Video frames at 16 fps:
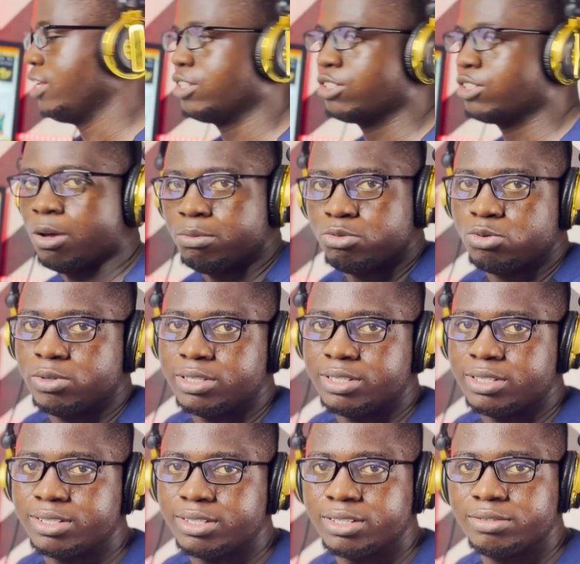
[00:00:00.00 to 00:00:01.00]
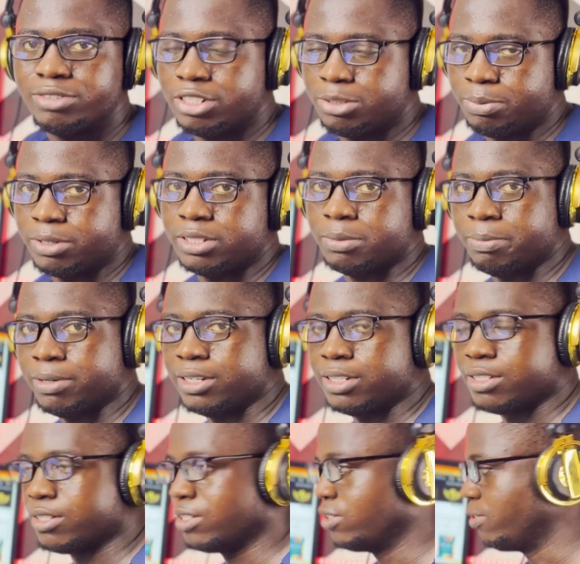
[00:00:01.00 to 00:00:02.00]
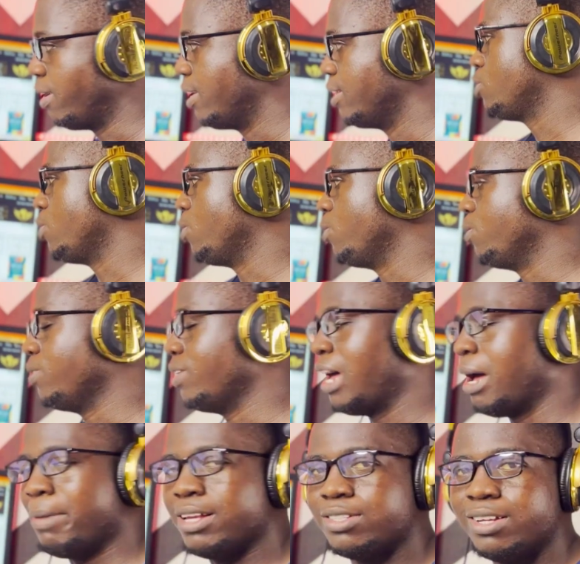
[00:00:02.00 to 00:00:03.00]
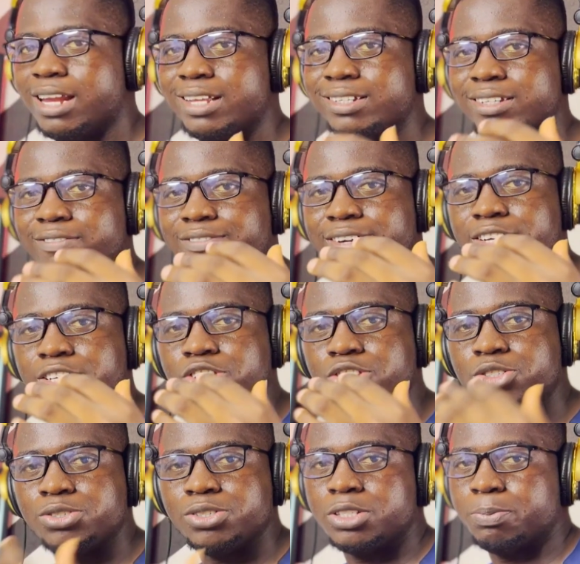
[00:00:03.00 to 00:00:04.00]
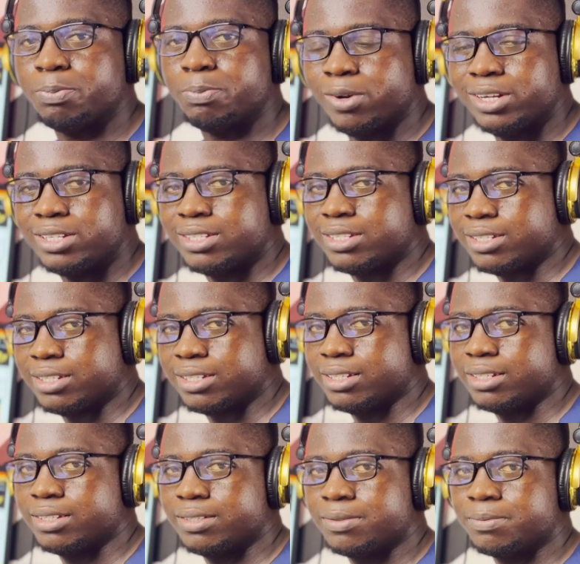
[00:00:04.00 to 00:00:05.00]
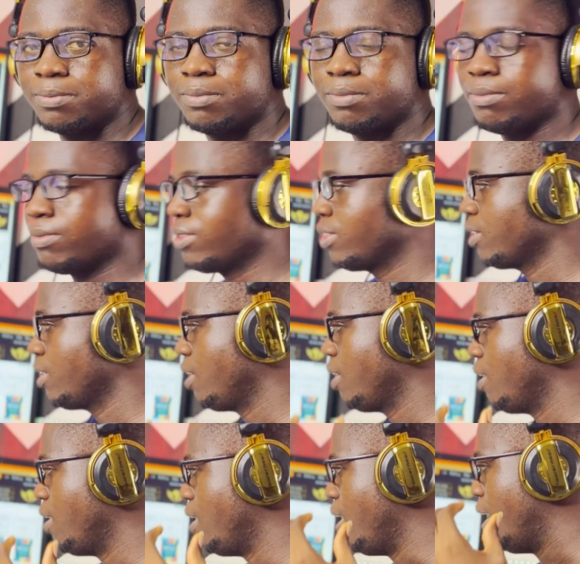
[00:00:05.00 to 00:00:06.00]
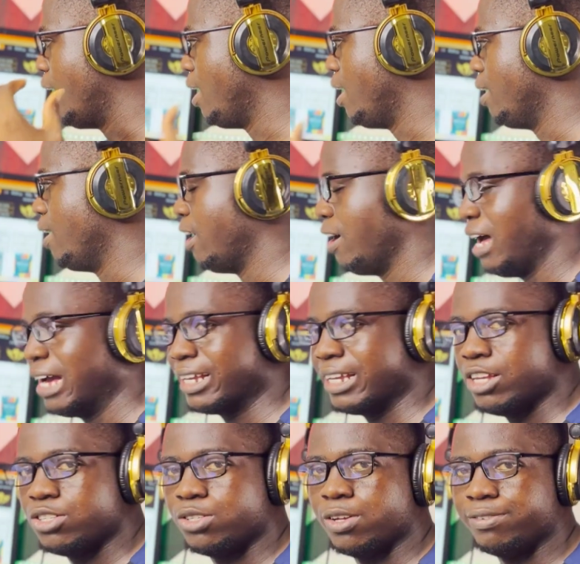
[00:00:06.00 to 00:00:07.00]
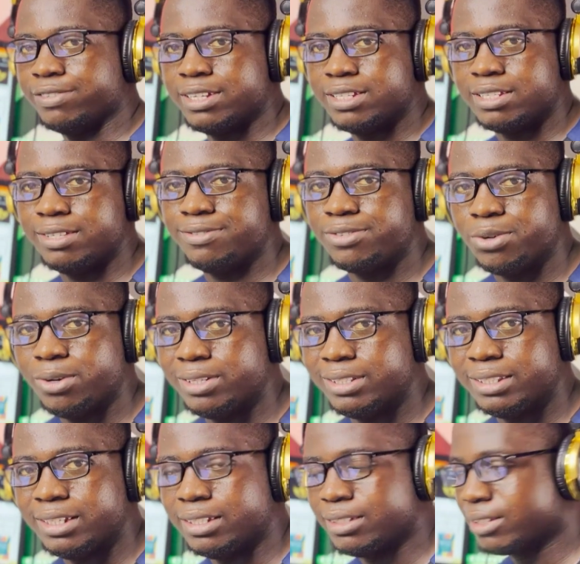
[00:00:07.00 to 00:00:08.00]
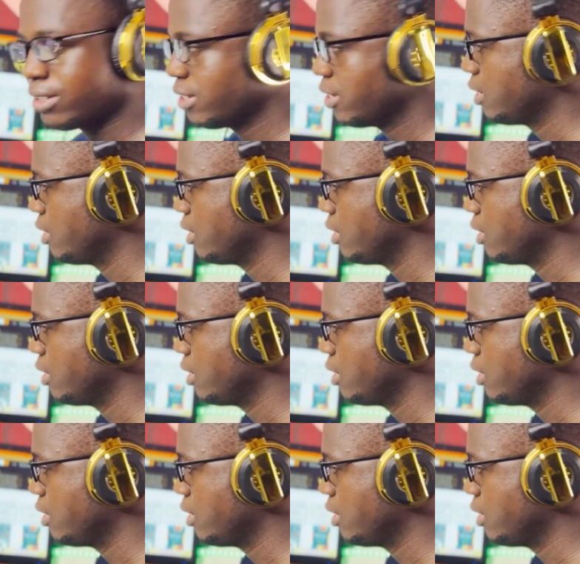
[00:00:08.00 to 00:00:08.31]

comes with responsibilities, right? So Amazon has a very strict policy against offensive content.